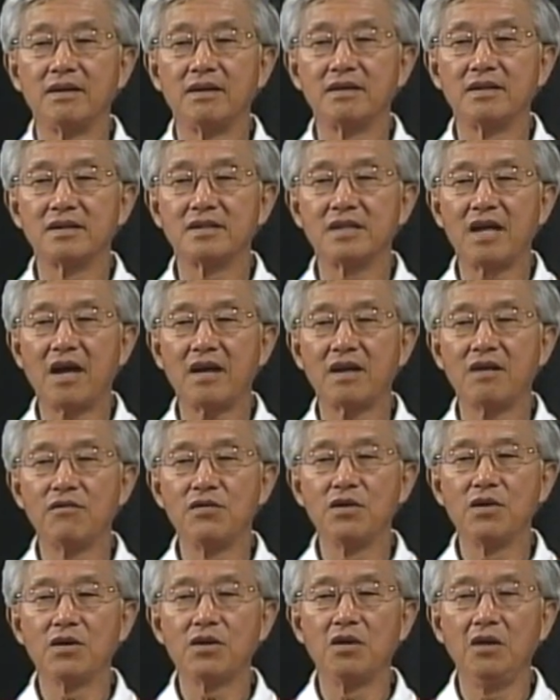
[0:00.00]
Does that give
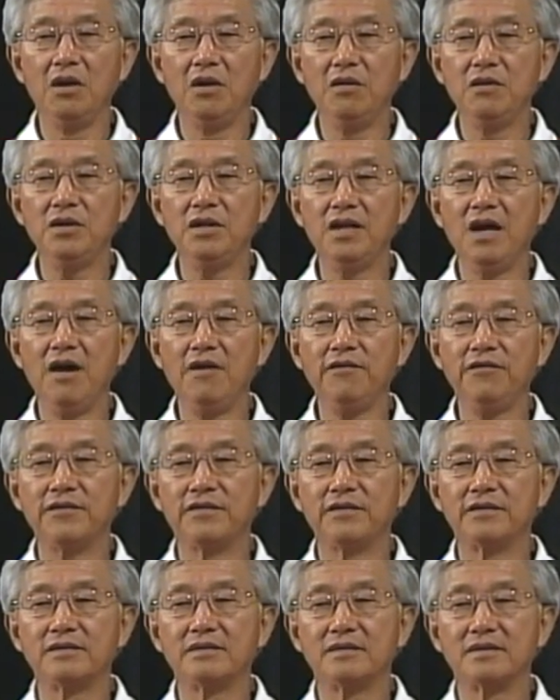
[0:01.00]
you a clue enough?
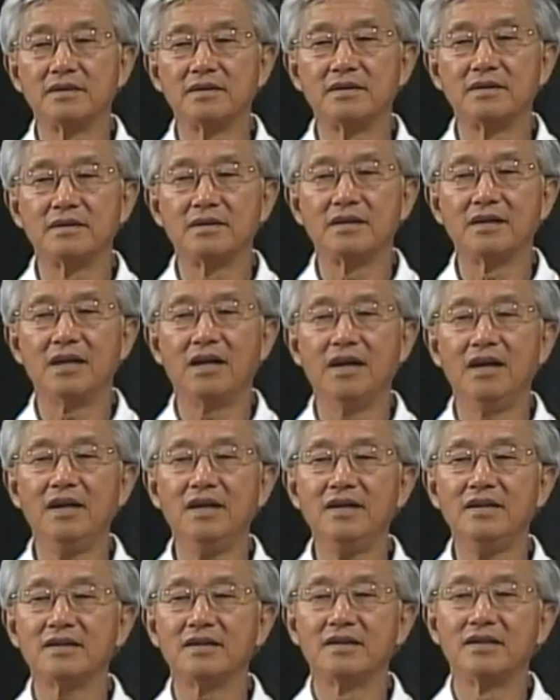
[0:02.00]
Huh?
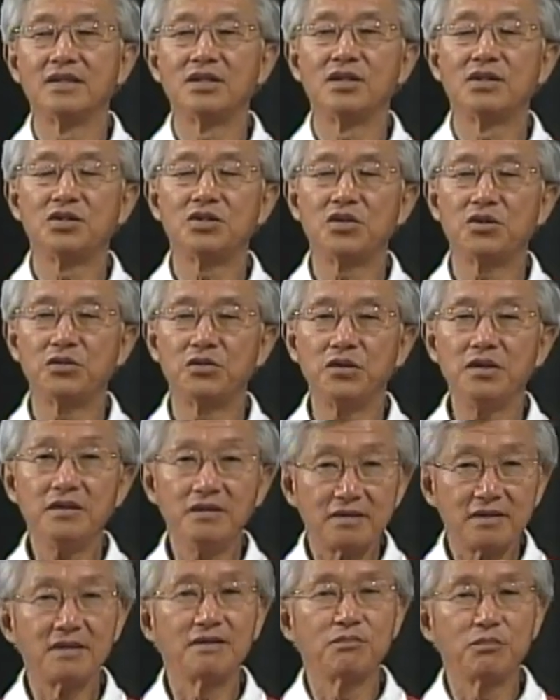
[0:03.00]
Children,
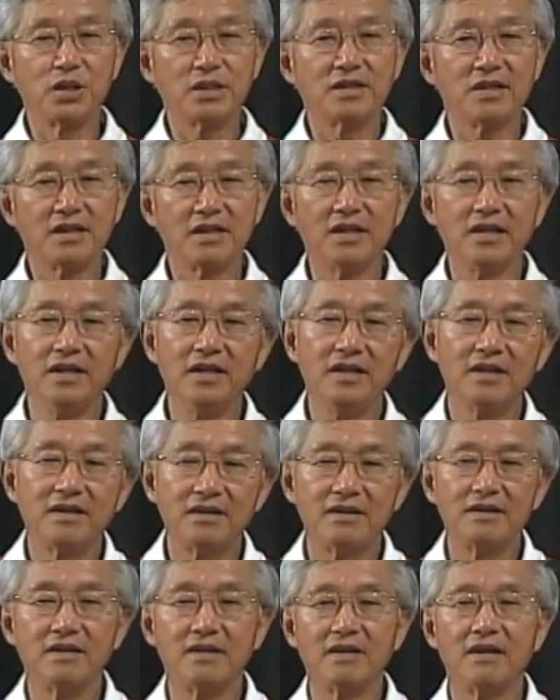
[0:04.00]
particularly?
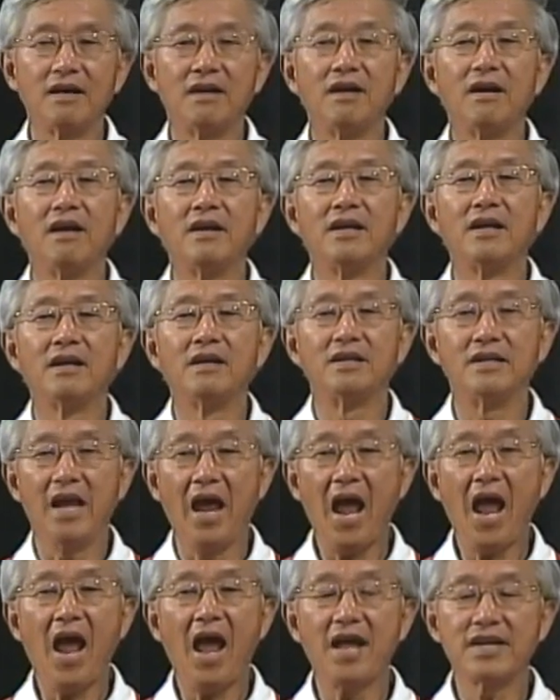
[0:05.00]

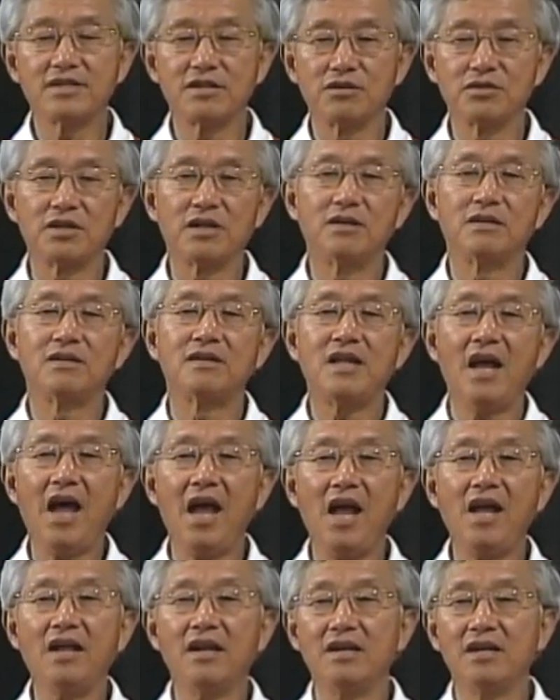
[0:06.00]
Yes, you say,
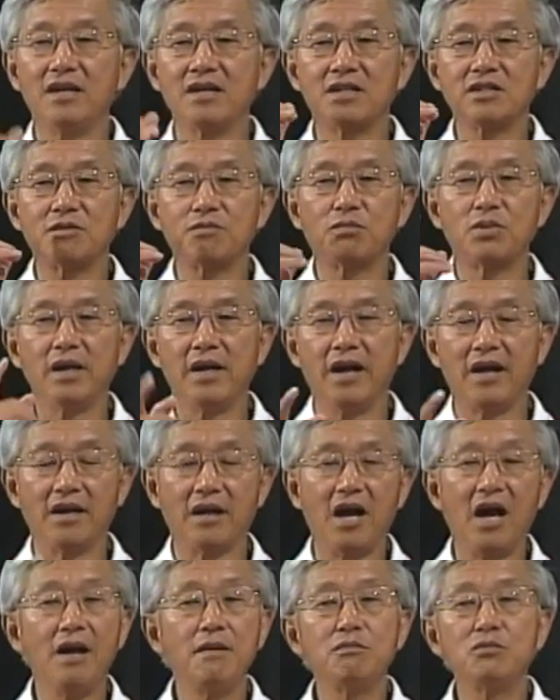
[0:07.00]
that is plain.
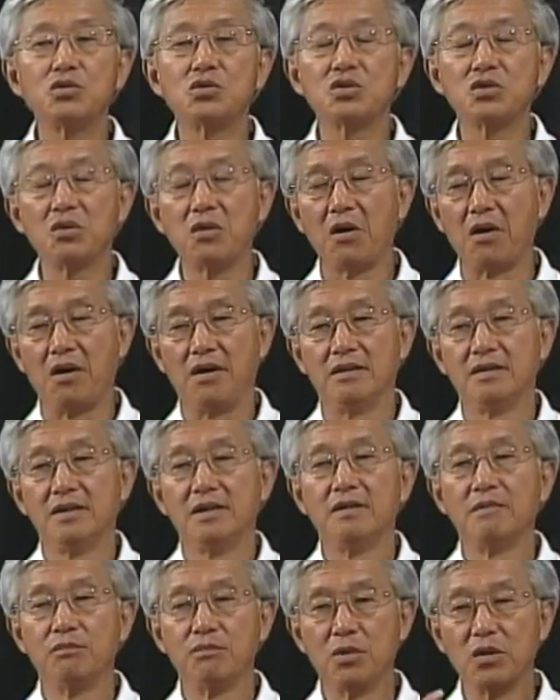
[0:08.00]
I'm sure
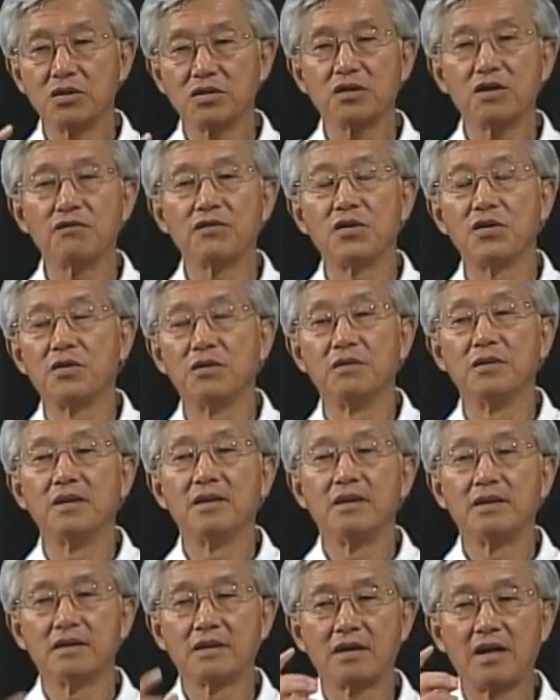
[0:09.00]
most of you
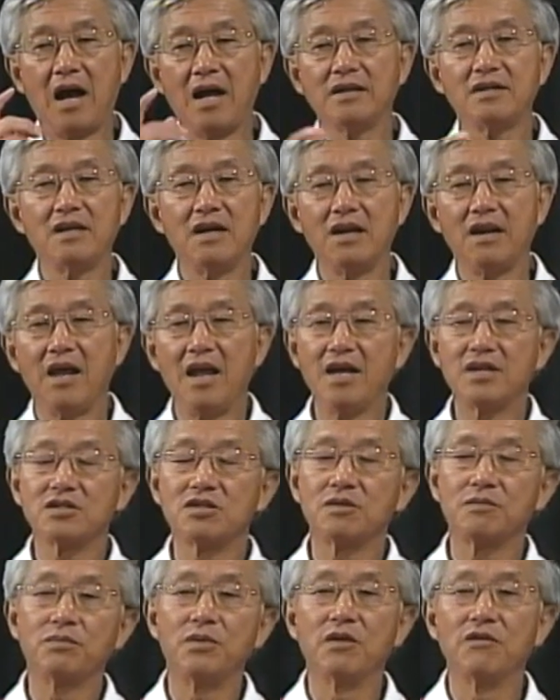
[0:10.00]
got that
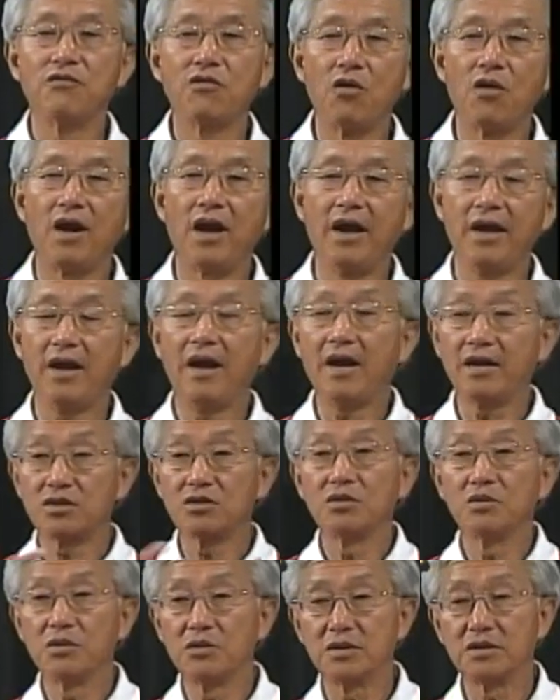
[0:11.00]
answer before I
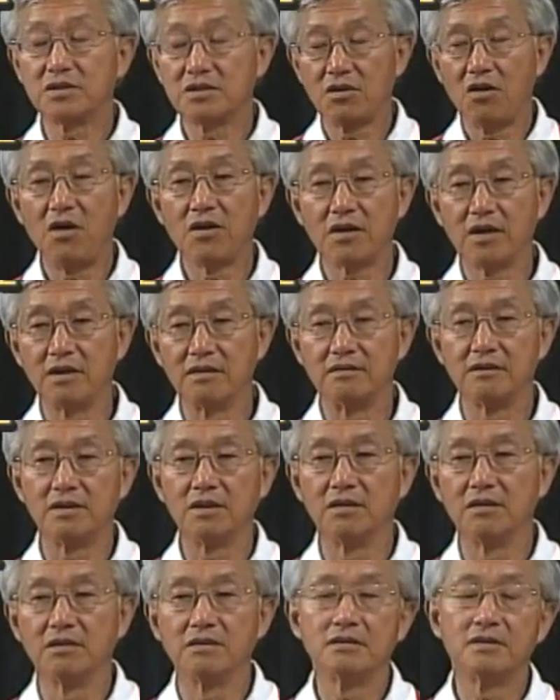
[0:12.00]
actually was talking,
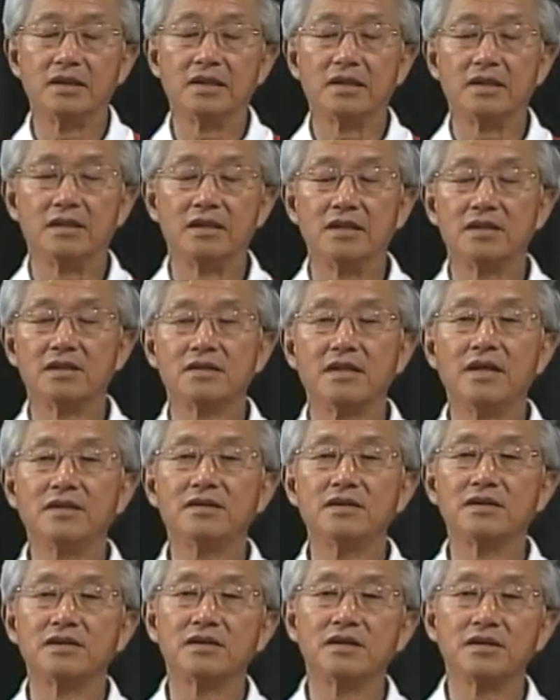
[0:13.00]
these
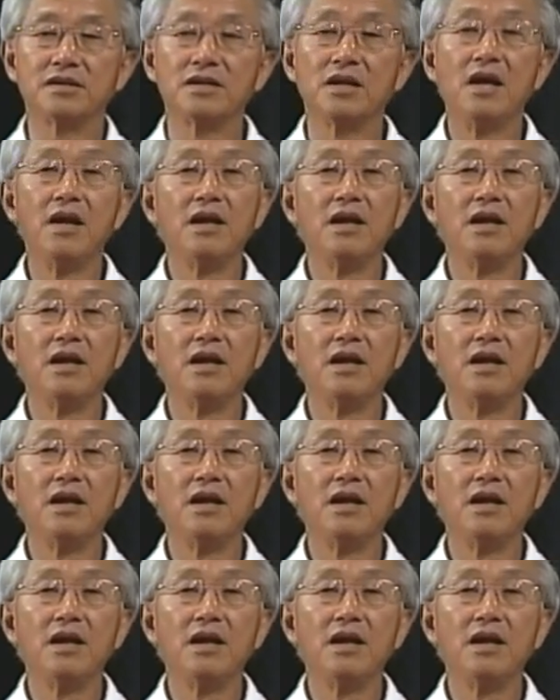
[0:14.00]
sentences.